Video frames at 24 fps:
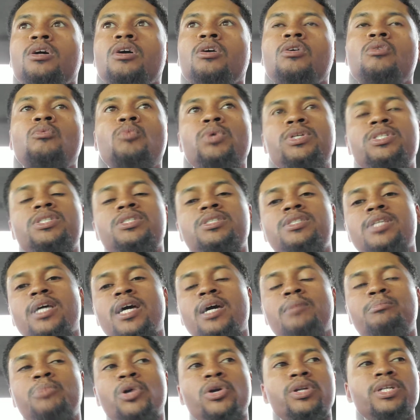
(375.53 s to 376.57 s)
which is
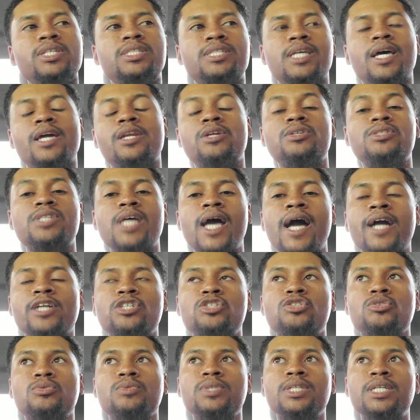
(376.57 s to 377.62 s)
that Bernie Sanders
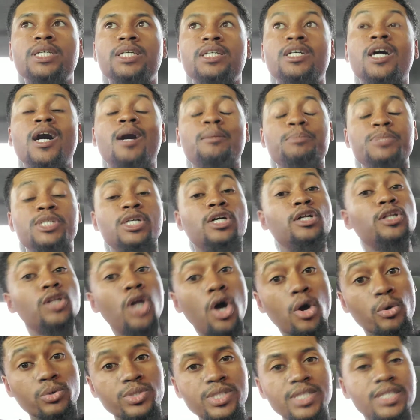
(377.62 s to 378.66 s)
actually comes
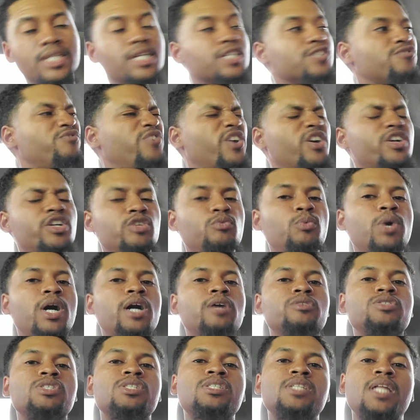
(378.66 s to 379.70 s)
close. He does very well,
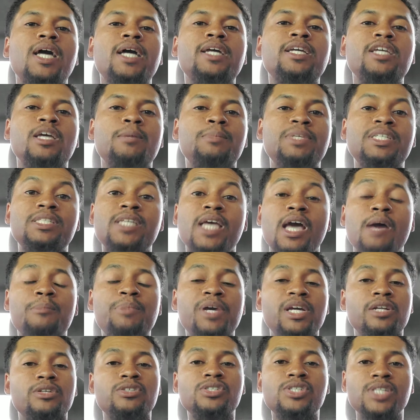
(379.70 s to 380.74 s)
just like him and his
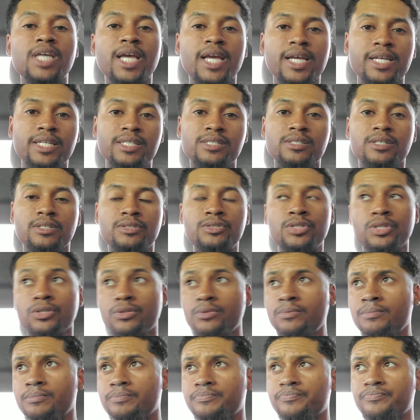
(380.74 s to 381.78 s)
campaign are saying he's going to do.
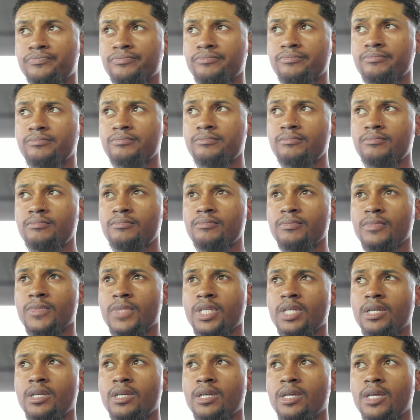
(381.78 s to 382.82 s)

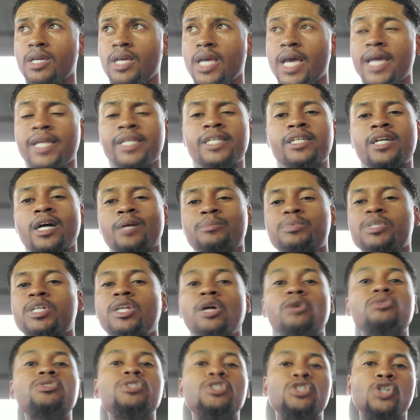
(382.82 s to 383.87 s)
And he comes
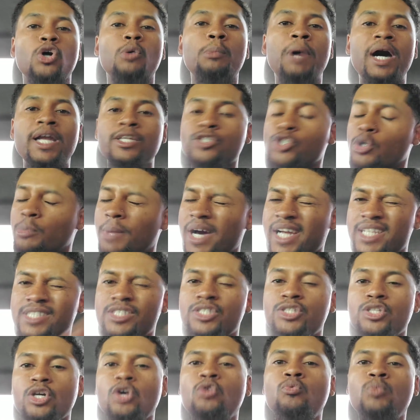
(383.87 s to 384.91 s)
close to Joe Biden. Joe Biden
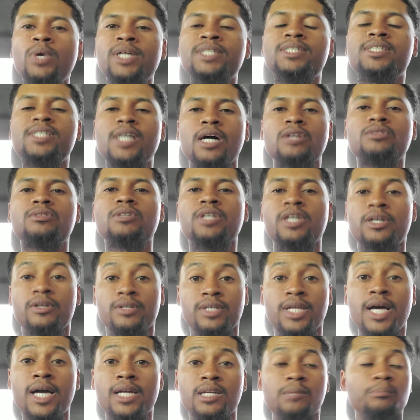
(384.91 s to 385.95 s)
still wins South
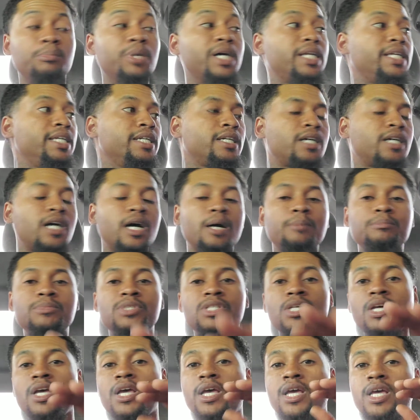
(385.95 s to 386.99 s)
Carolina, but he comes
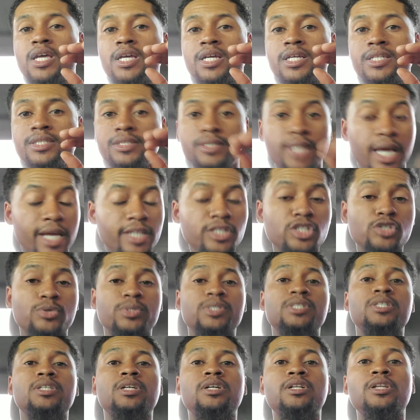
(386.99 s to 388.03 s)

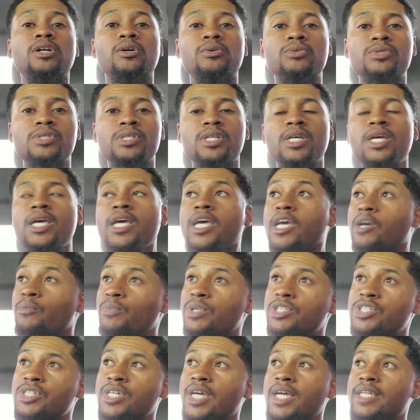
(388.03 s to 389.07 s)
dangerously close, in
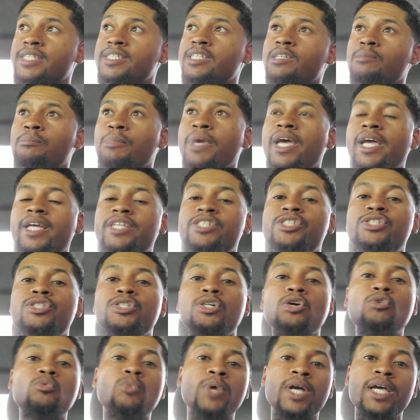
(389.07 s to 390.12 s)
which case he may
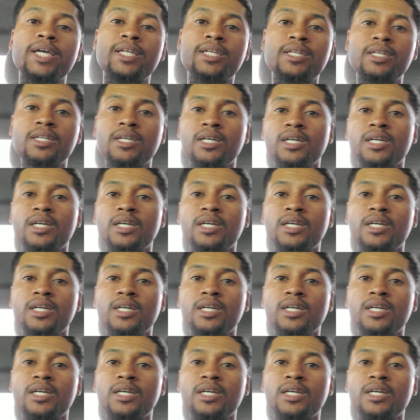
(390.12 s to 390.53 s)
still win